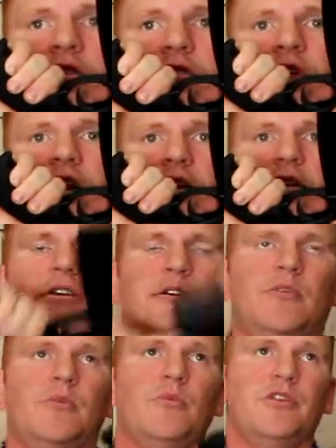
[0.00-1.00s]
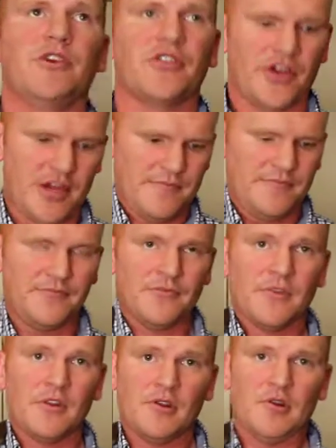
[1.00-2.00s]
right here with your thumb,
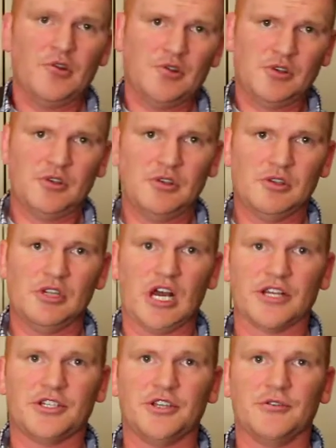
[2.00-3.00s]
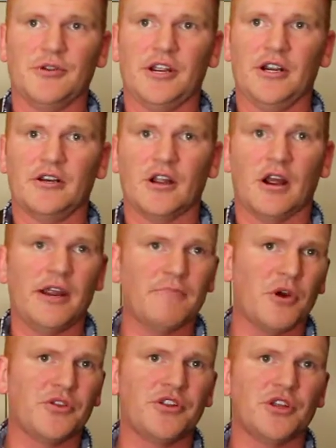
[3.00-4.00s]
lock it to the rear. Alright,
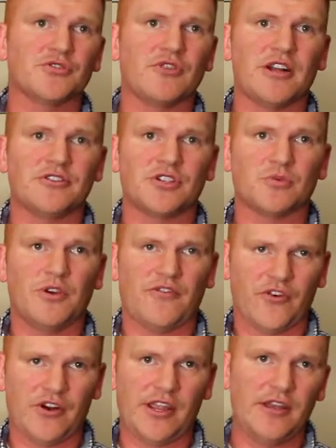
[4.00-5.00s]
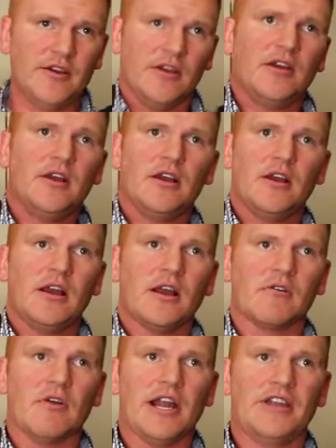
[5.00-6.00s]
both of those rounds just went free.
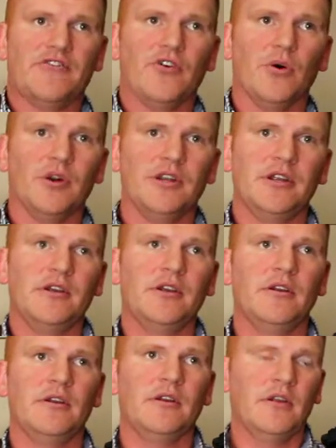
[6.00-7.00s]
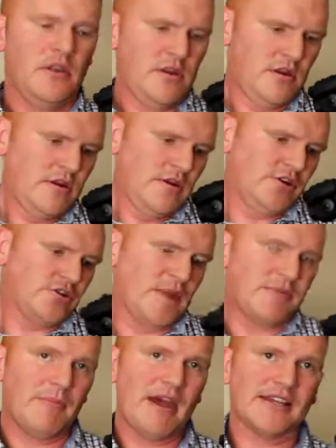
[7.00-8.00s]
I ride it forward.
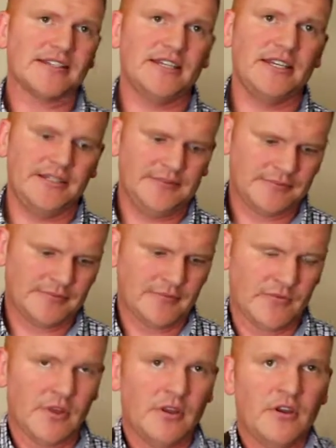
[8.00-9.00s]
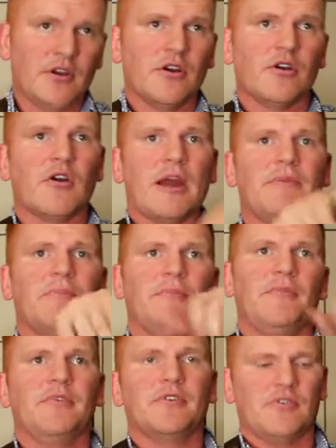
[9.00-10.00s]
Drop the magazine, grab
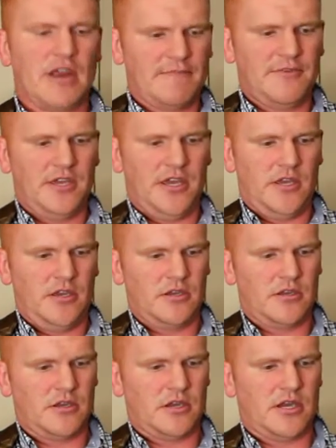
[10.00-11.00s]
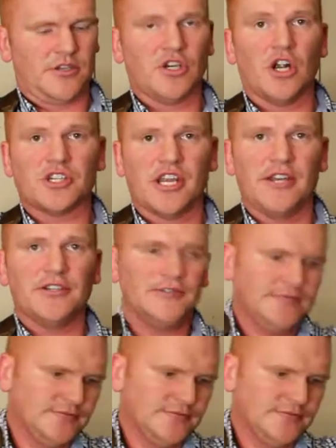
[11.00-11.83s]
the charging handle,